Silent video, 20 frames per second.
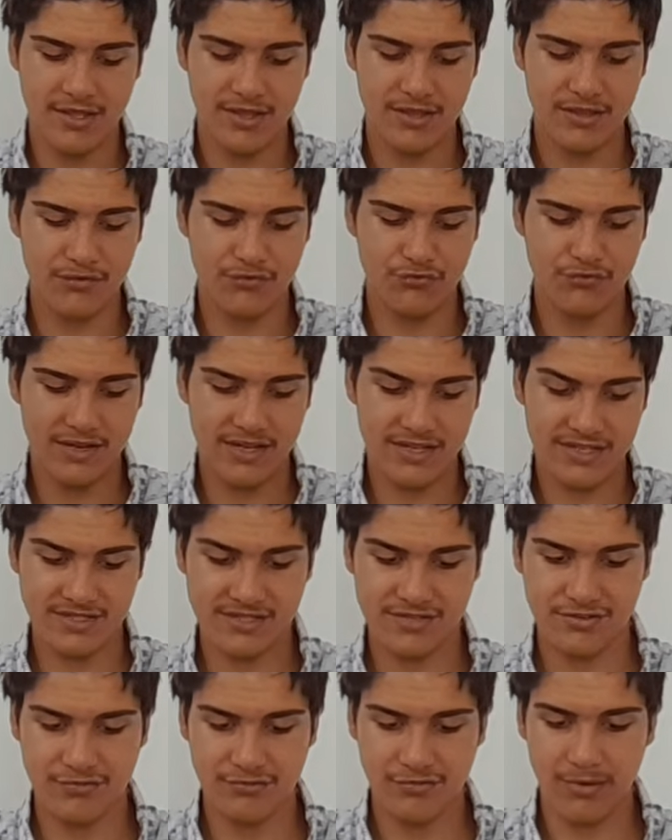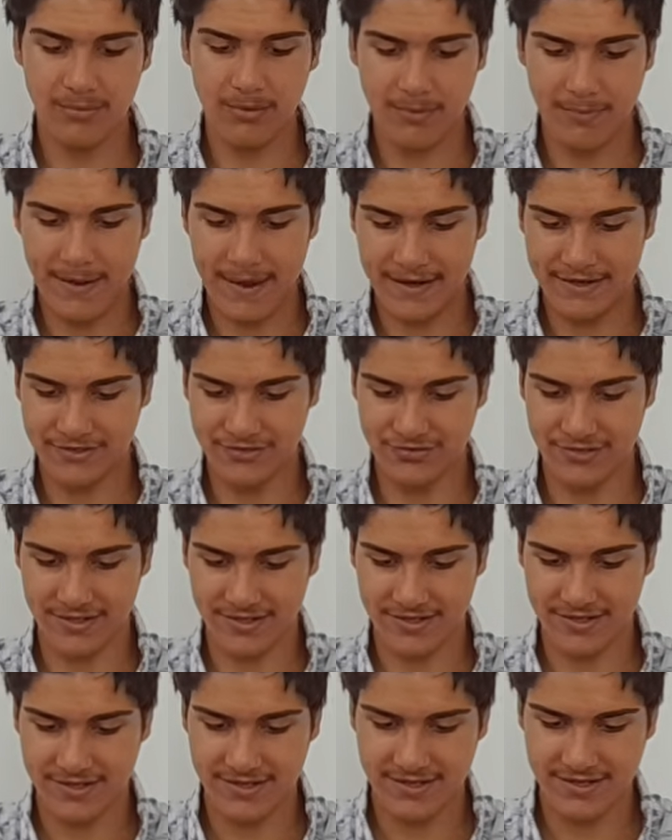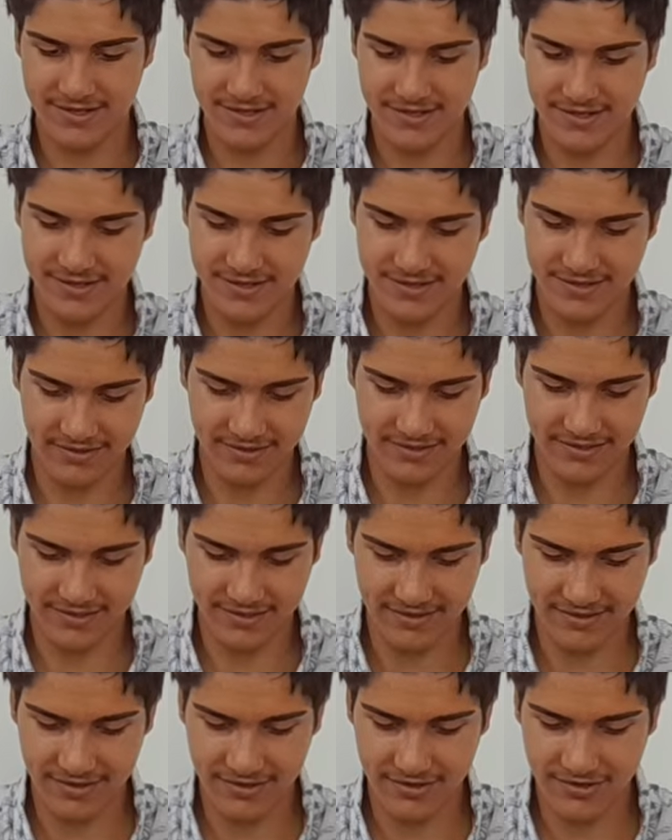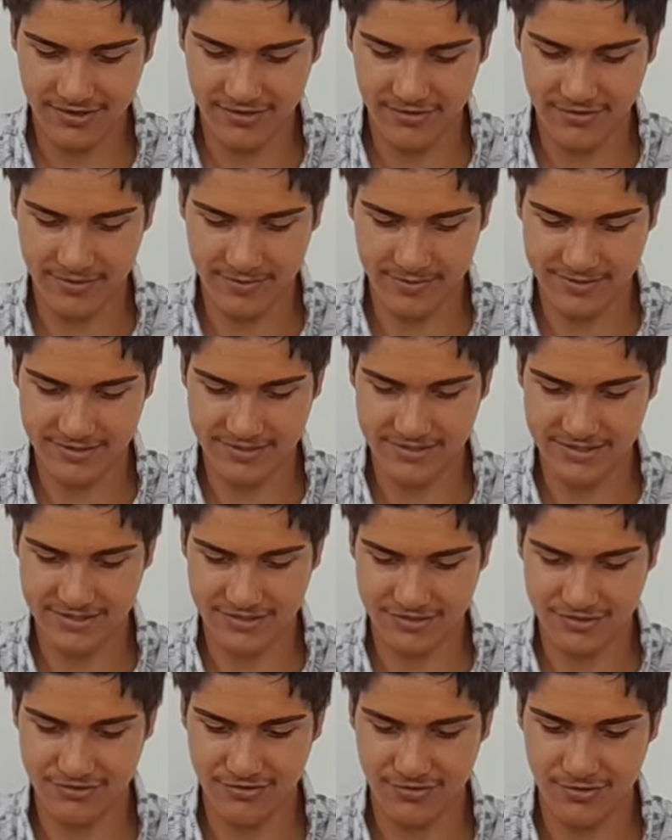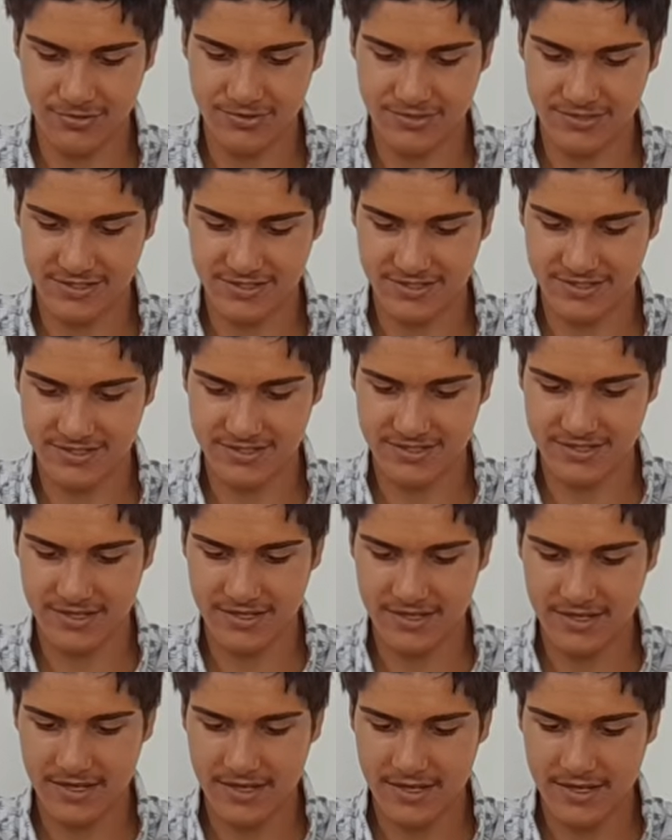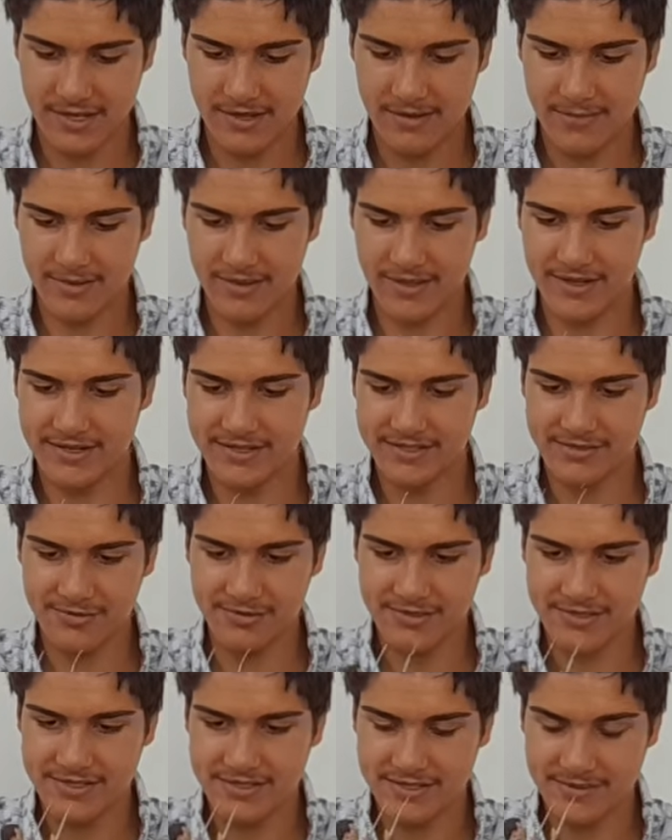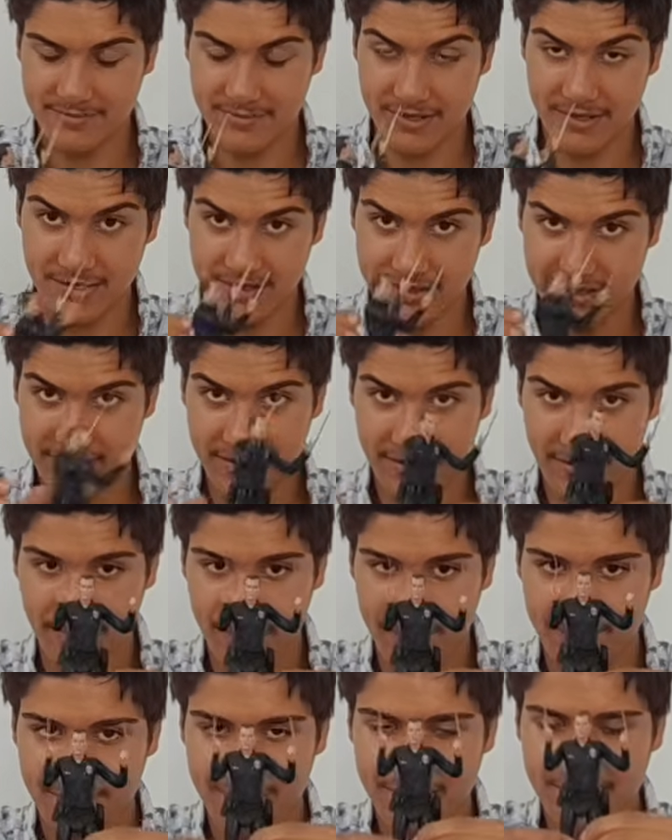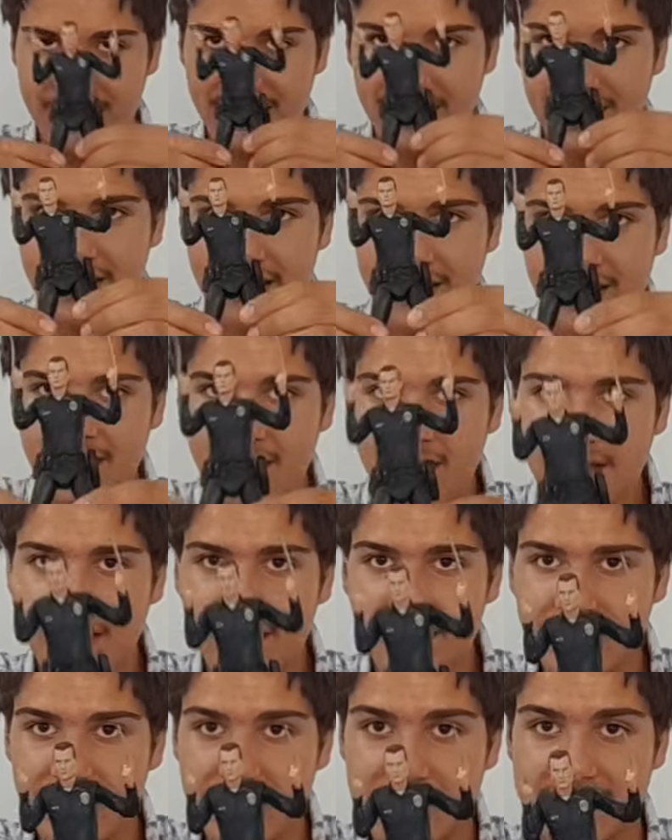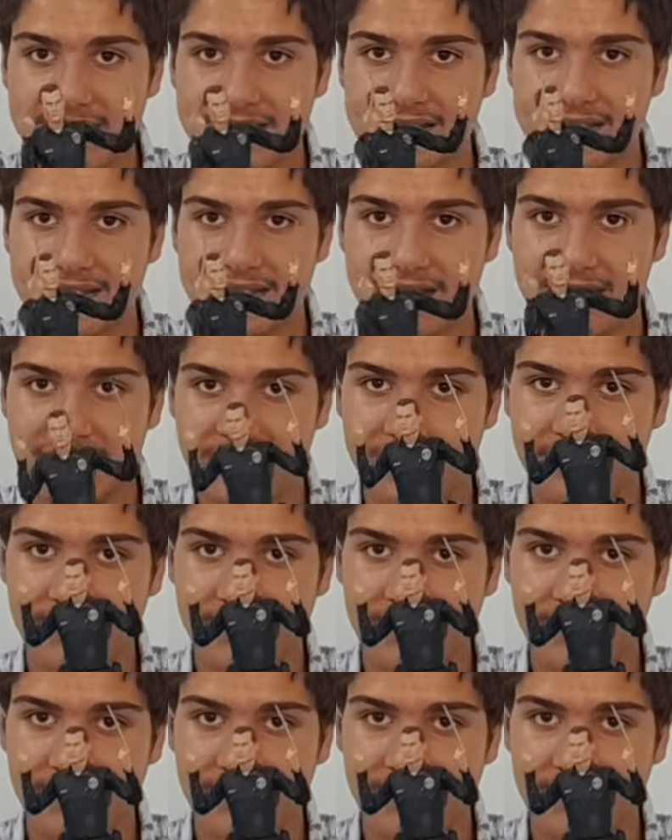The reissue Robert Patrick, like the look of him is just atrocious. But then he's also, but that's yeah.